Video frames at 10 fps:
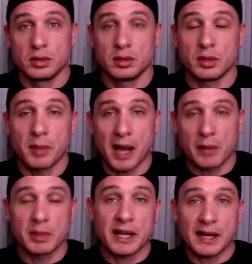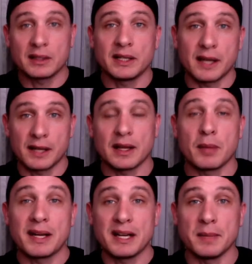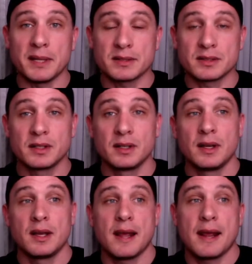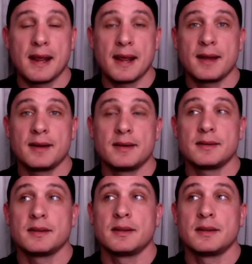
the bottom of Kekalike, down by Nimitz, and